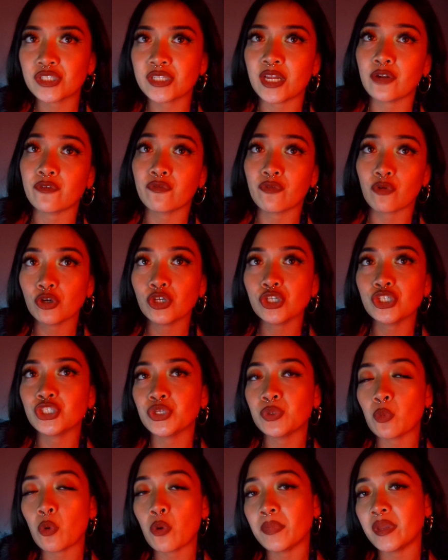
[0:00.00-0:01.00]
that of course
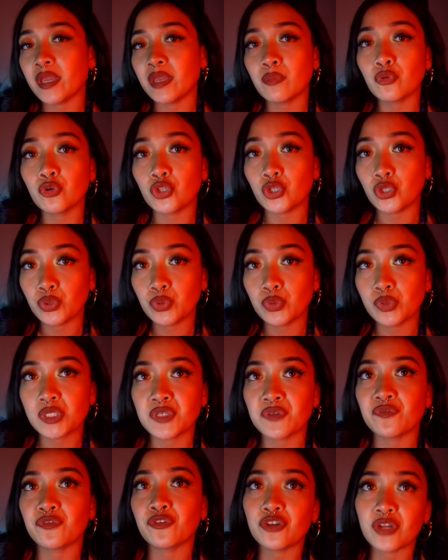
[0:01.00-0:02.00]
you won't be able to use
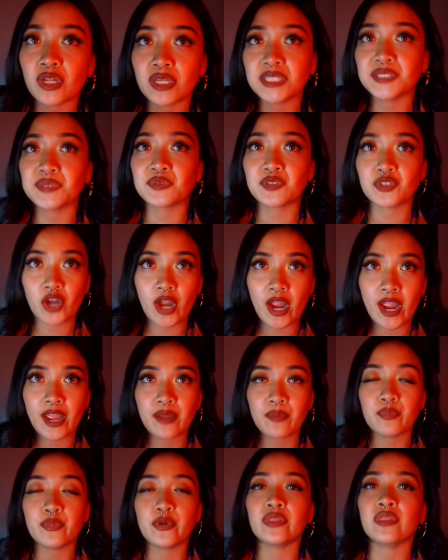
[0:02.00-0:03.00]
if you're not
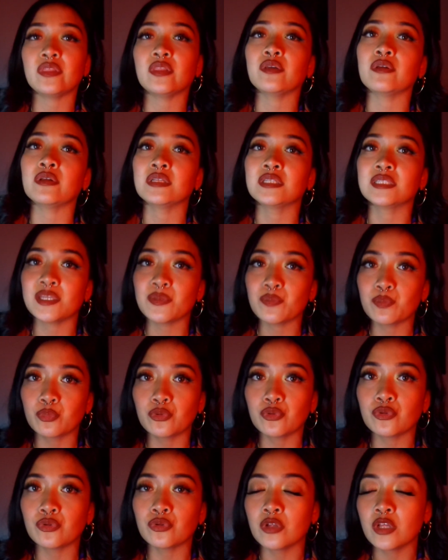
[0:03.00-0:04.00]
subscribed, but the
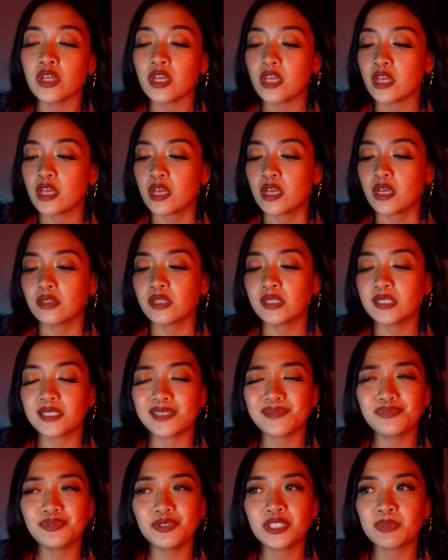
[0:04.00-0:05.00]

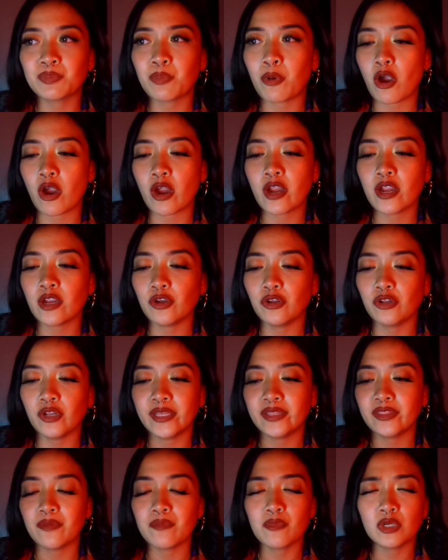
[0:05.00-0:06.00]
simplest part, or
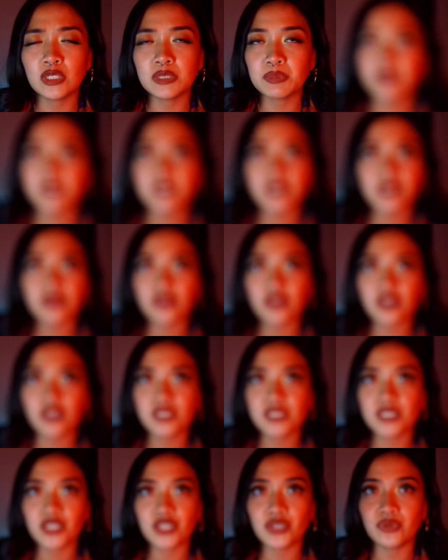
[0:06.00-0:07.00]
like the most basic
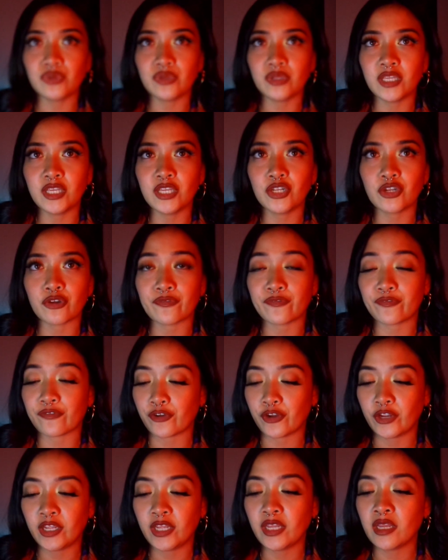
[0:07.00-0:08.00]
things that you need, are
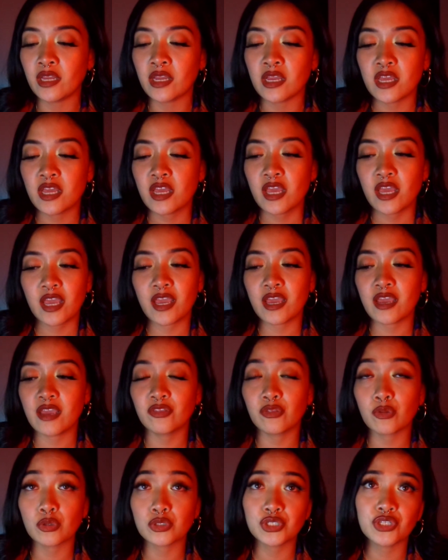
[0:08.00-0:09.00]
free, and
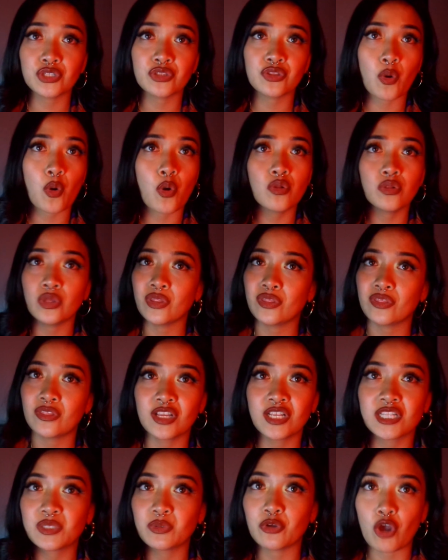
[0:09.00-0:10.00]
those are the only
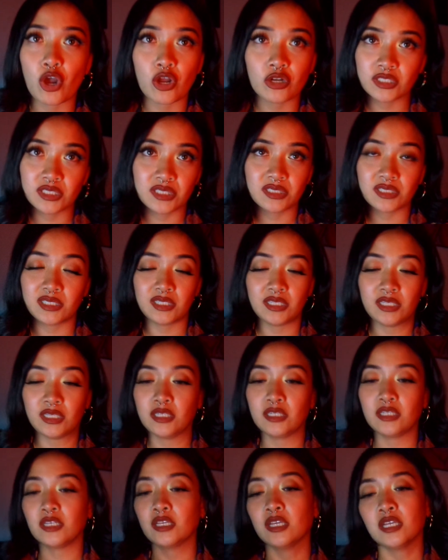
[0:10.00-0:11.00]
things we honestly
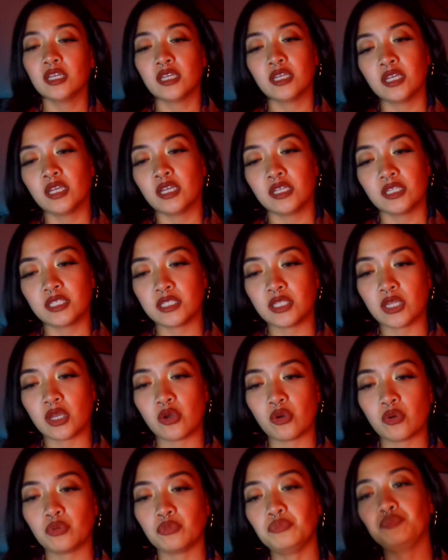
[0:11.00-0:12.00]
need.
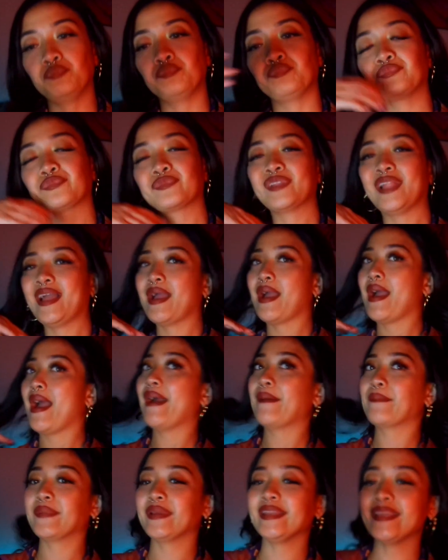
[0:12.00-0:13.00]
So
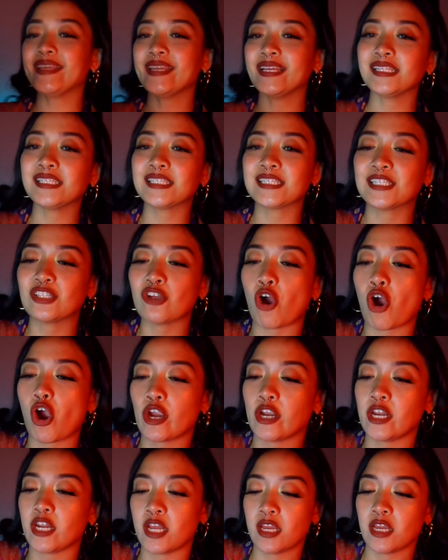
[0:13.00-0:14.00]
I'm gonna get
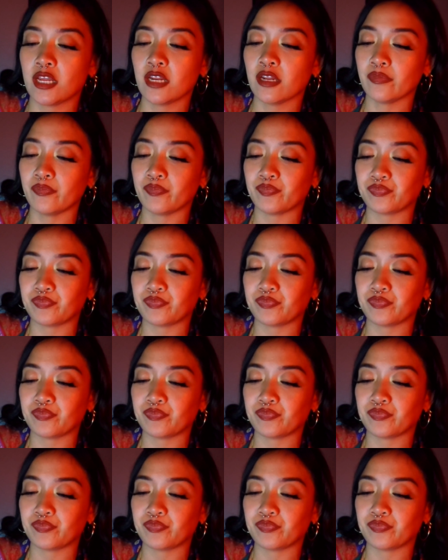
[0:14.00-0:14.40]
started.